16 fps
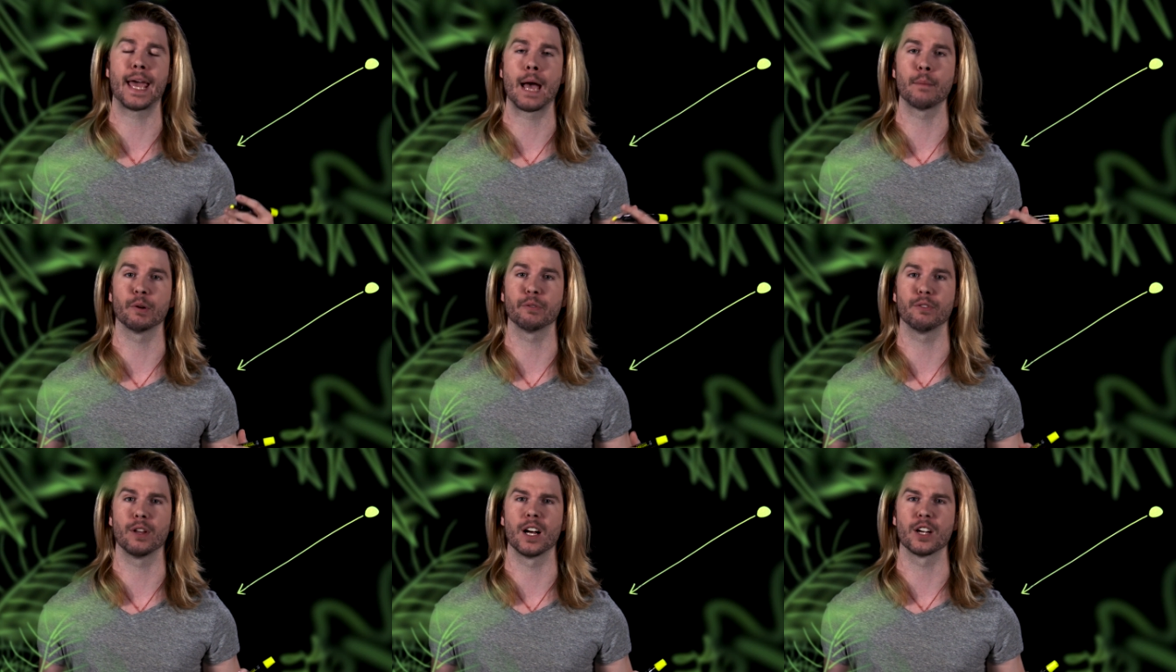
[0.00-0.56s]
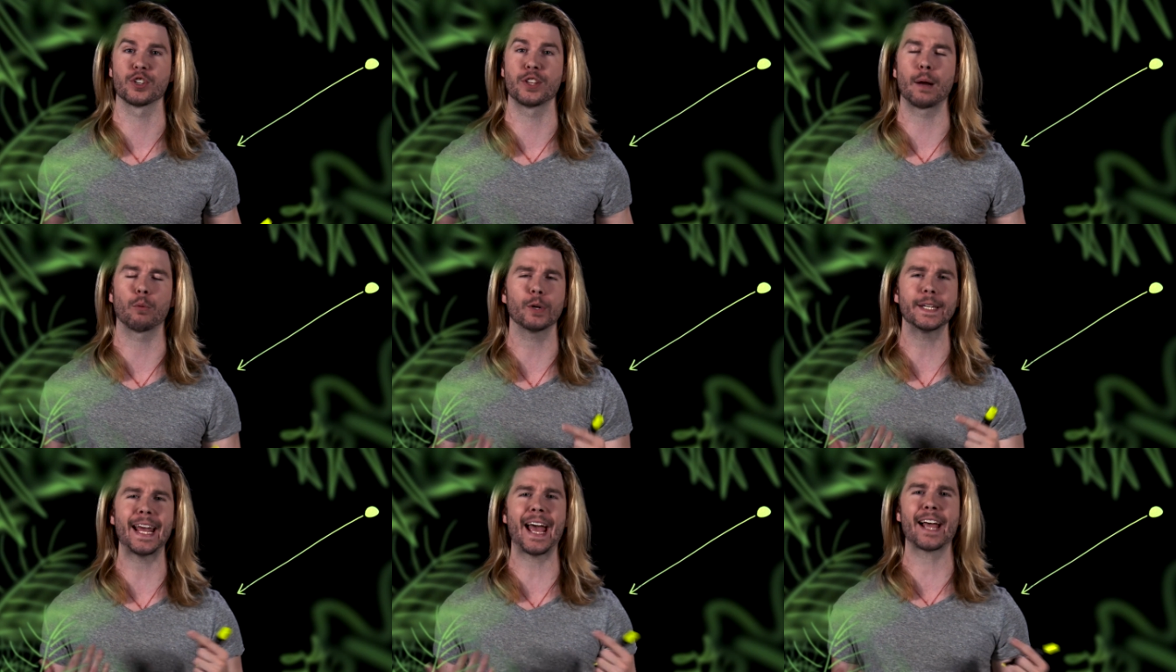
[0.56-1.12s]
camouflage that
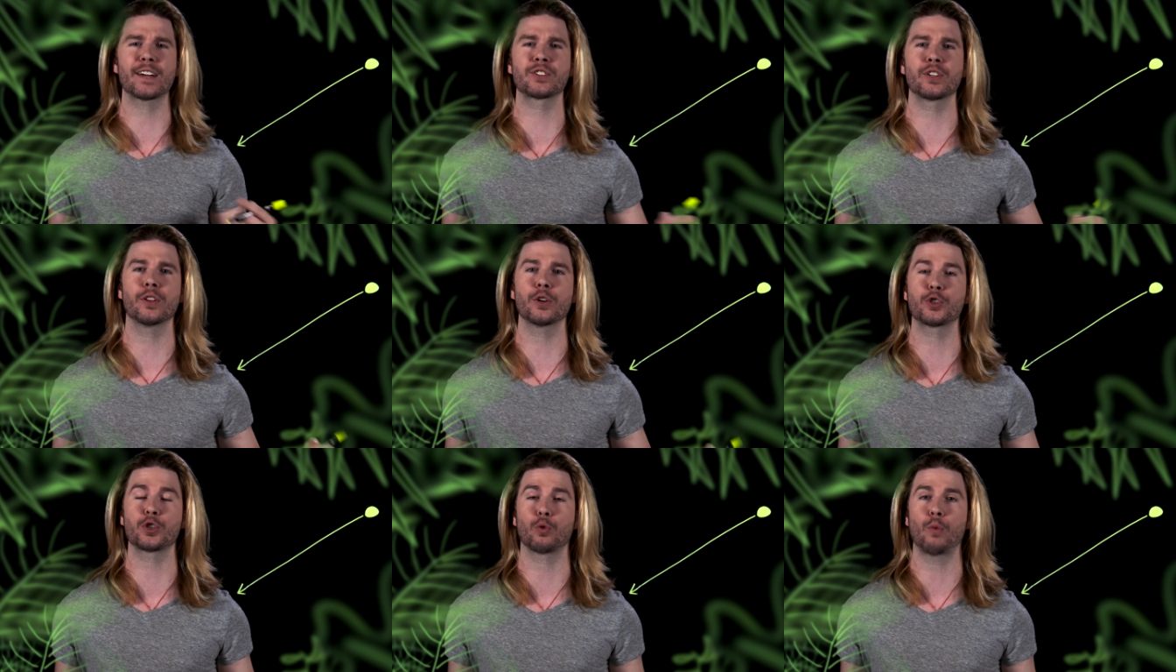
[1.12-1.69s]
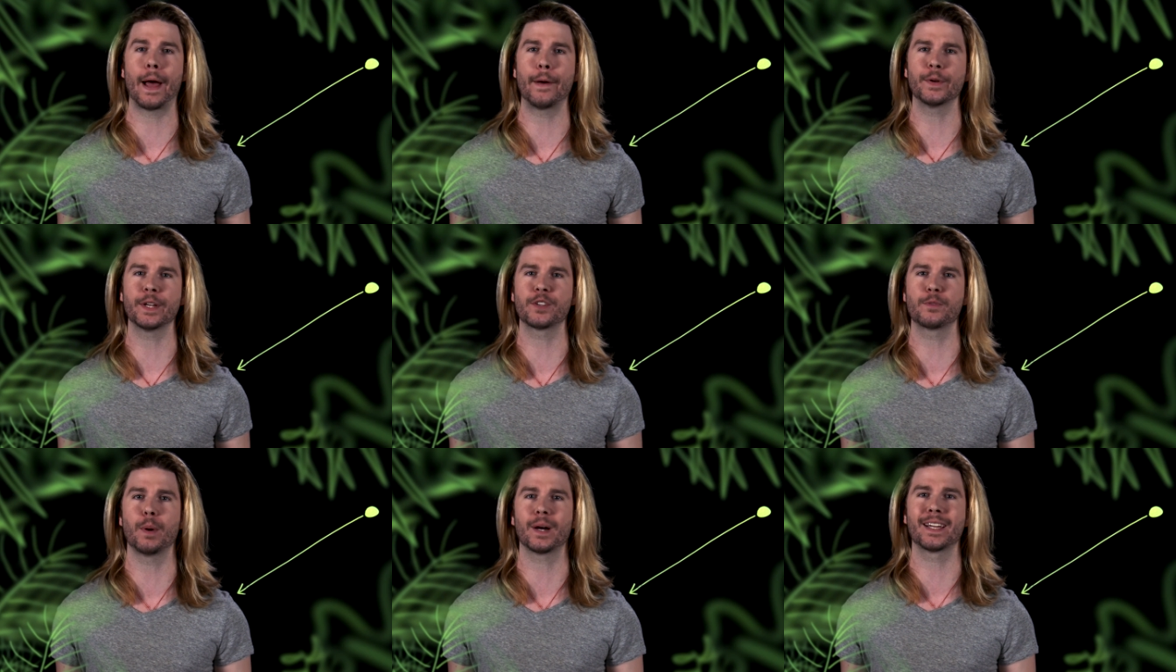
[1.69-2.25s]
reacts to their
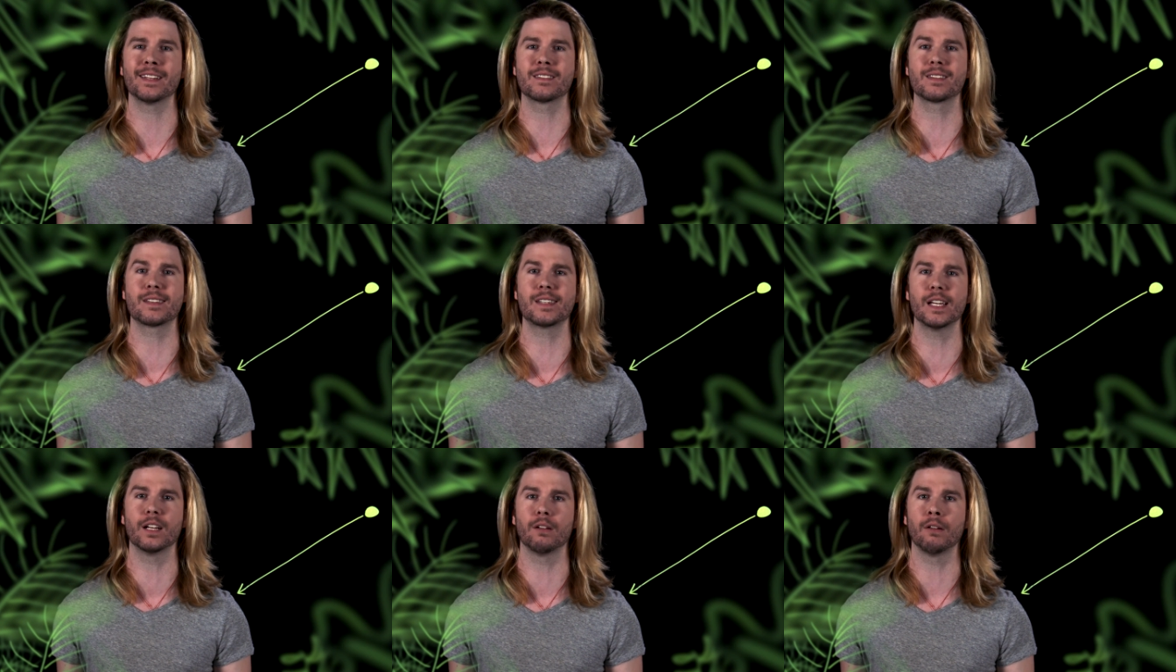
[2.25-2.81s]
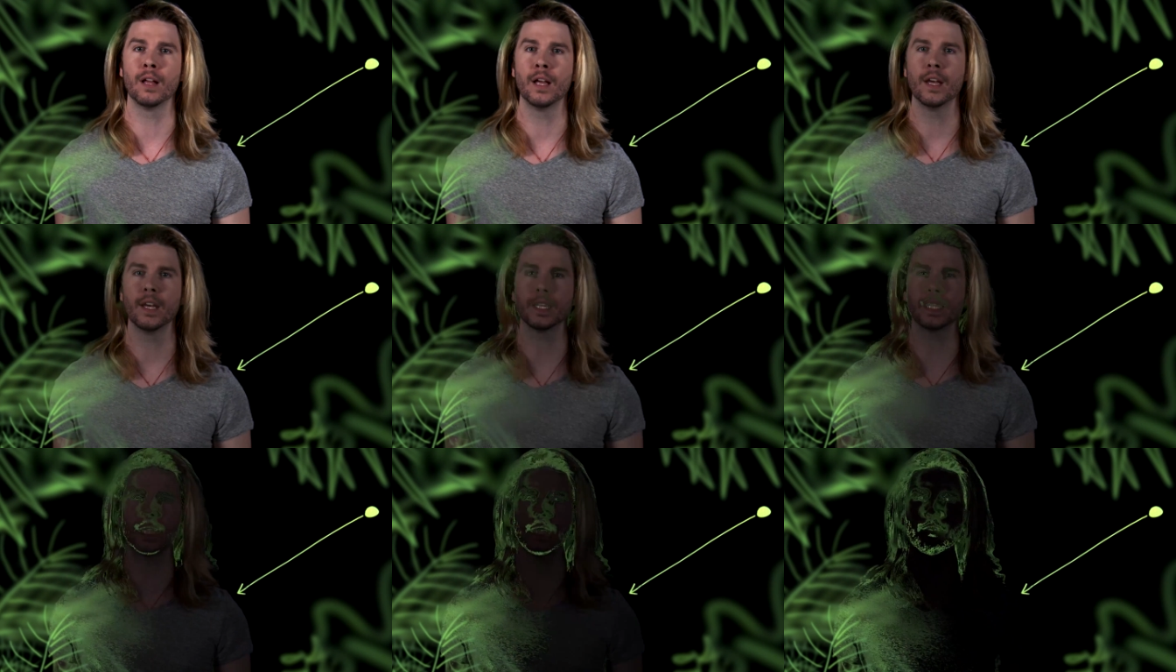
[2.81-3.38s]
surroundings but can still
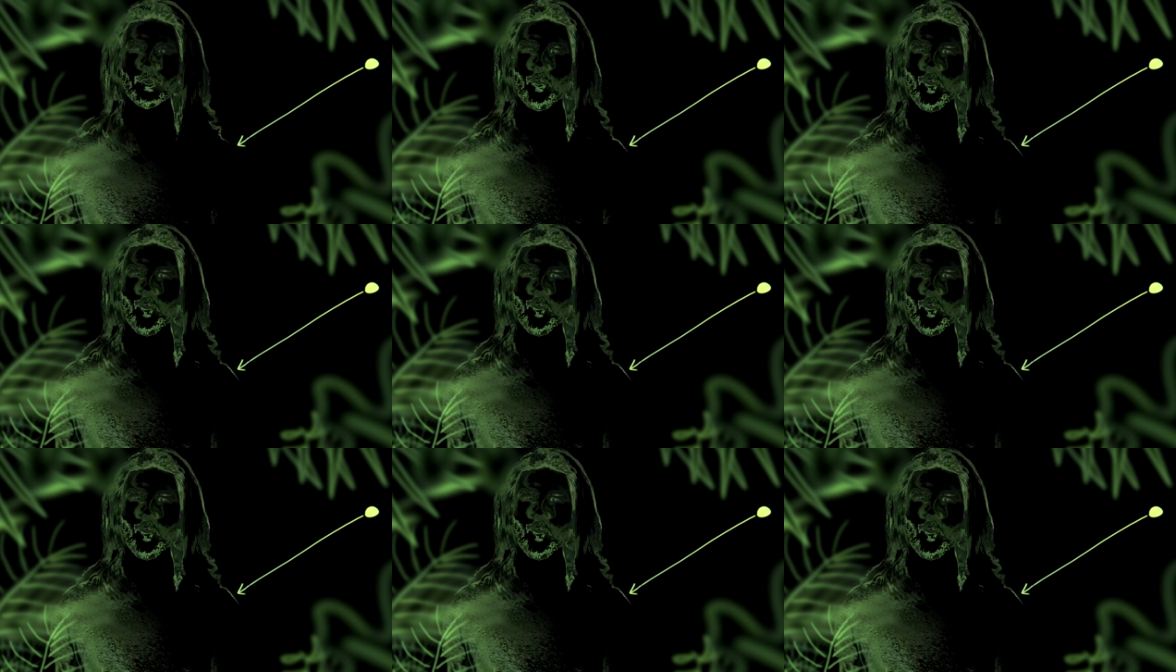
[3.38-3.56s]
give